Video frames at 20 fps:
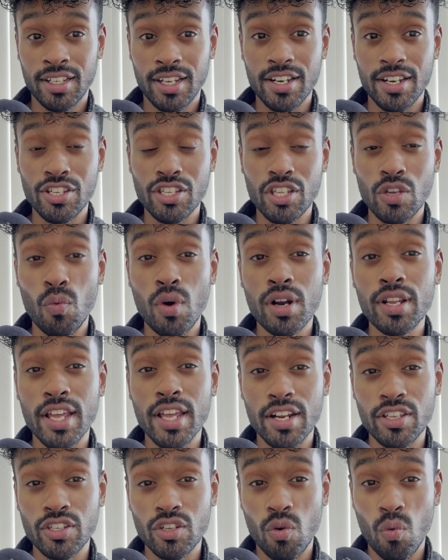It's the one
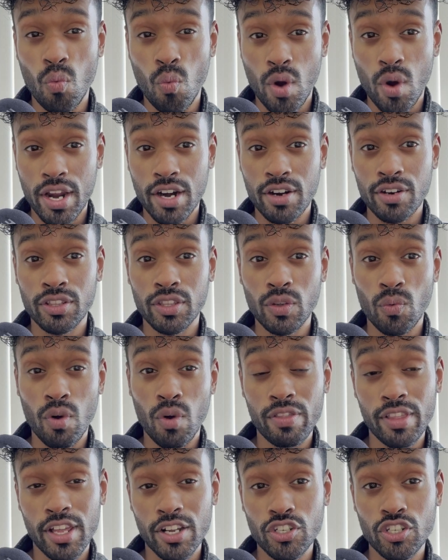that is aware, the
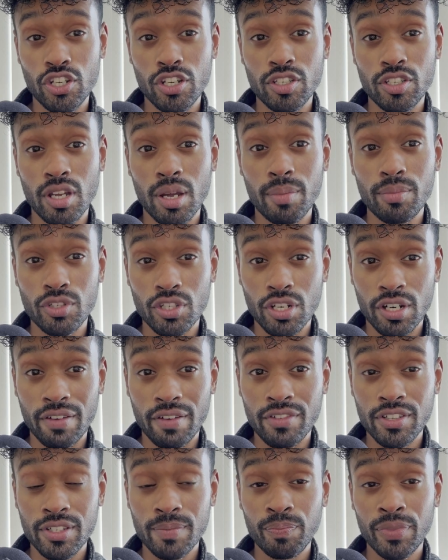one that just
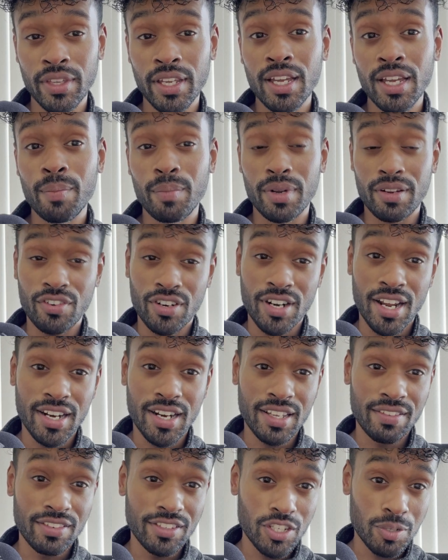observes. But if you're not
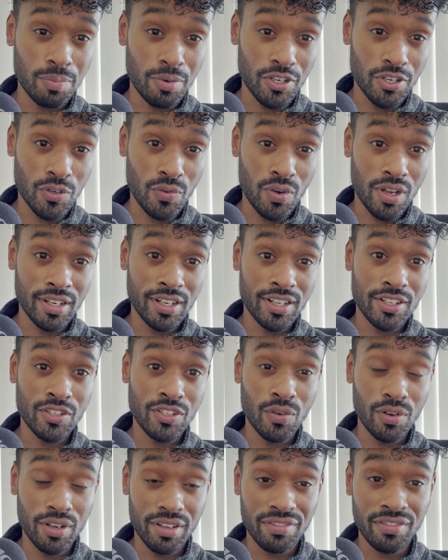into spirituality, it's
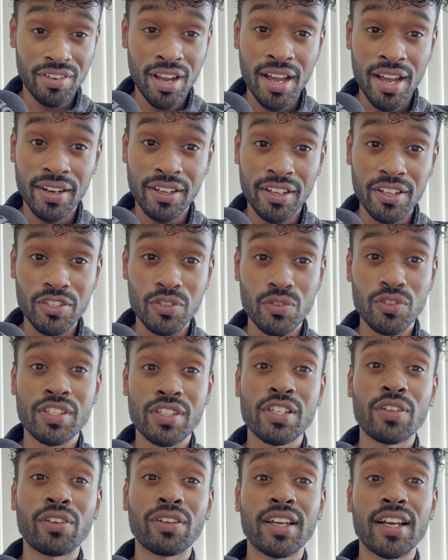totally fine because you'll
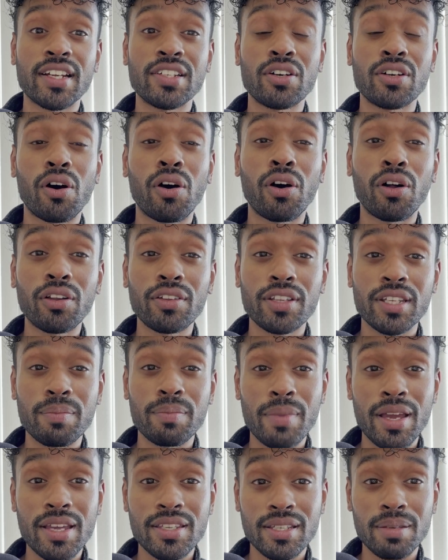still get all the
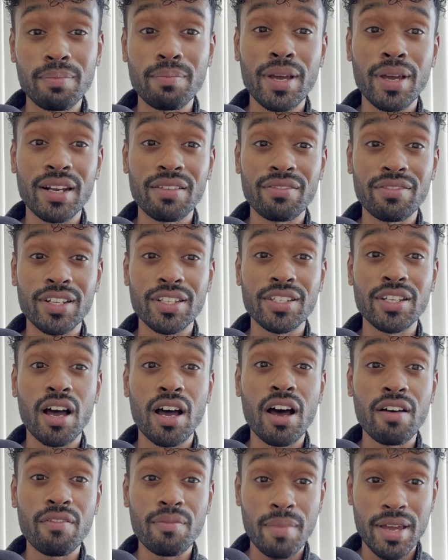amazing benefits
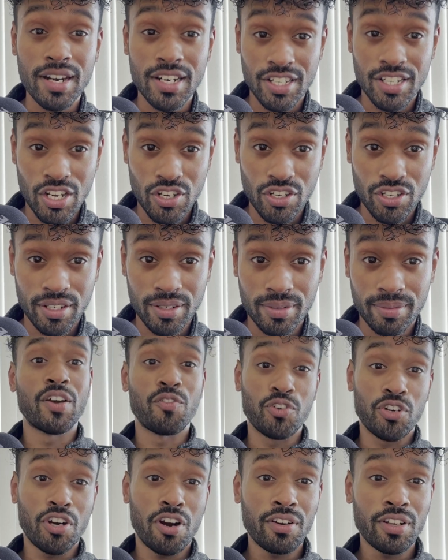of meditation. Now,
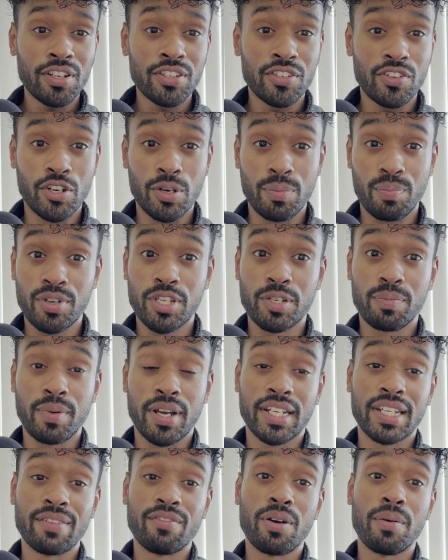regardless on your
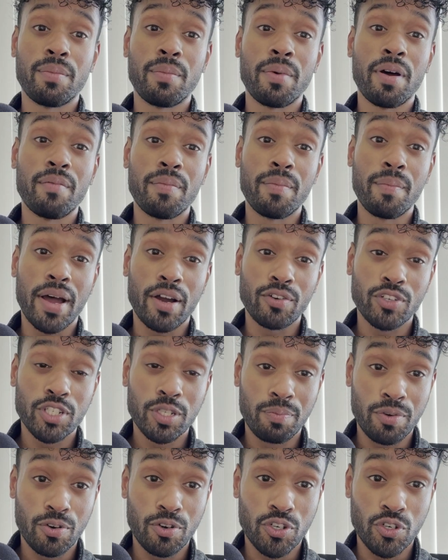perspective about
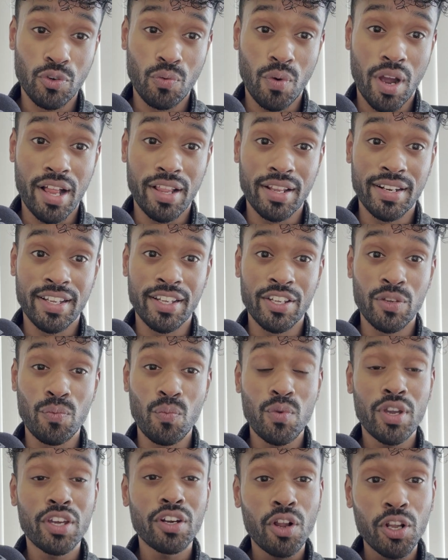spirituality,
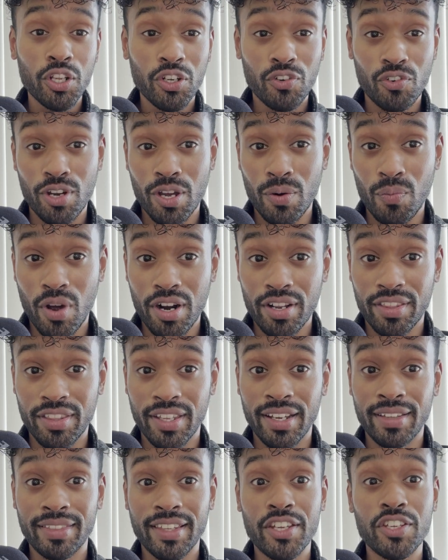we can all agree on one
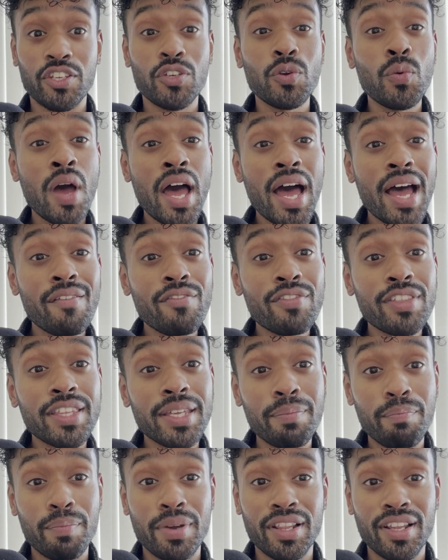thing, that you have the
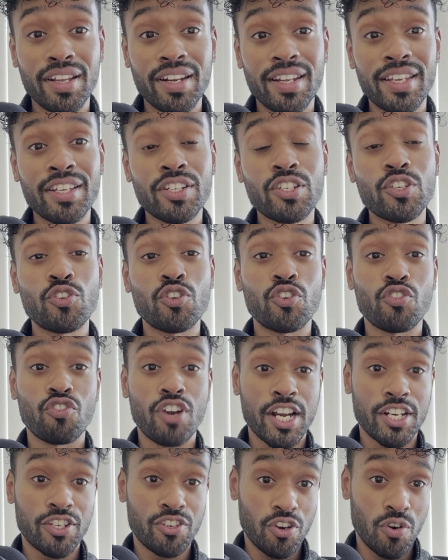ability to
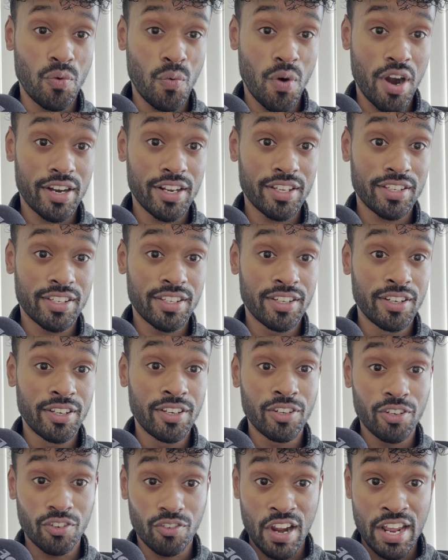direct your awareness,
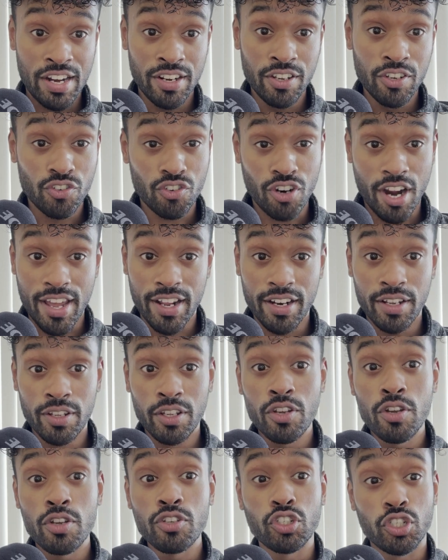right? Try it.
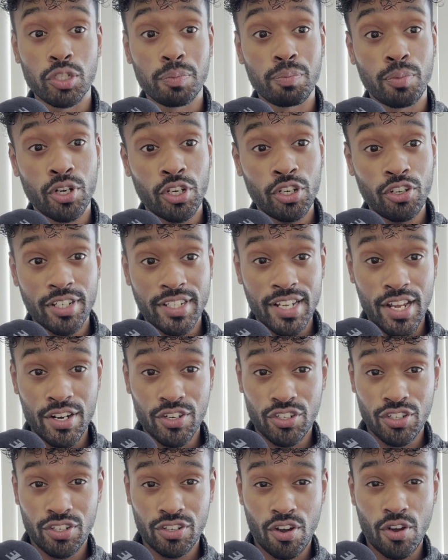Just put your
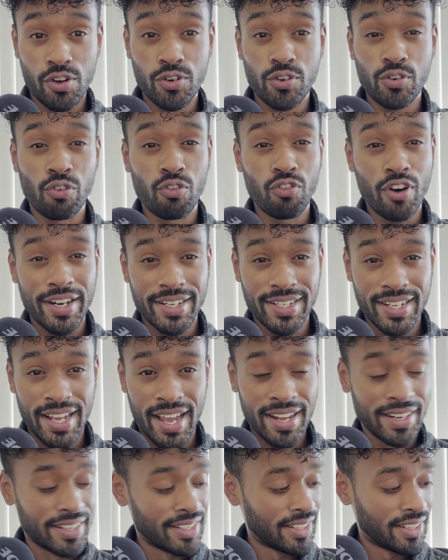attention on your right
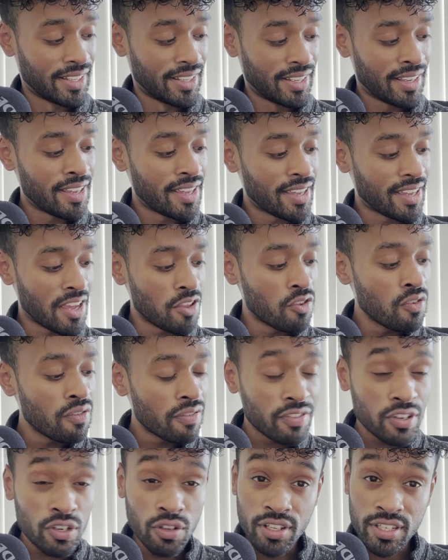hand. Can you
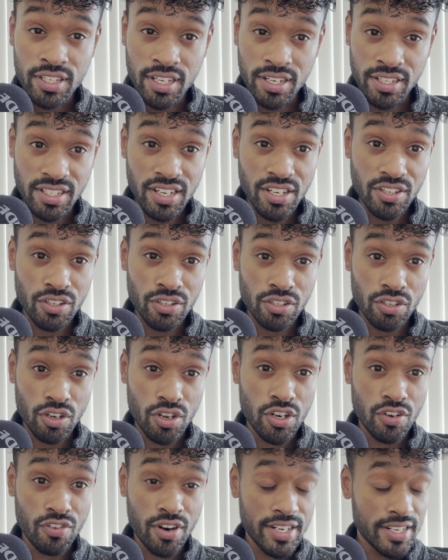feel the sensations on
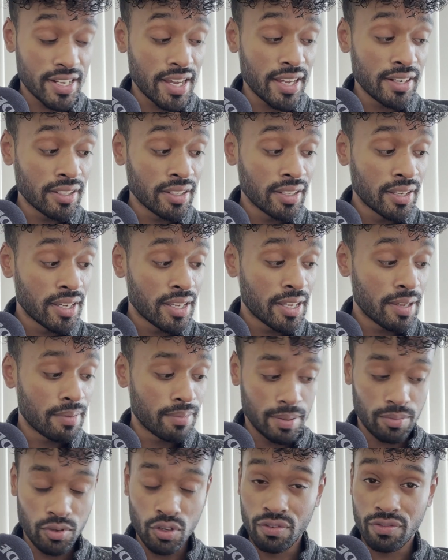your right hand?
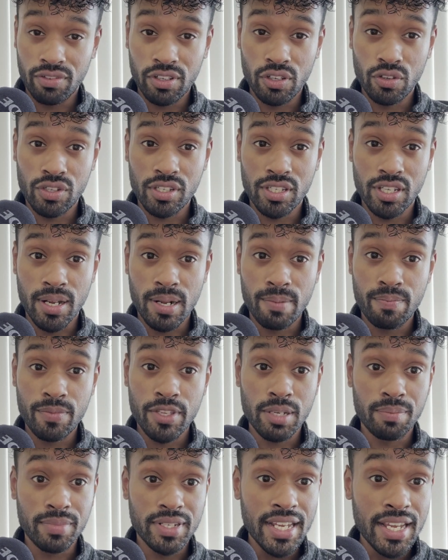Maybe you feel some
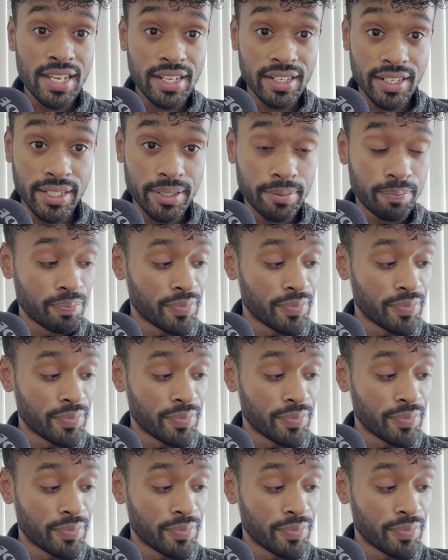tingling.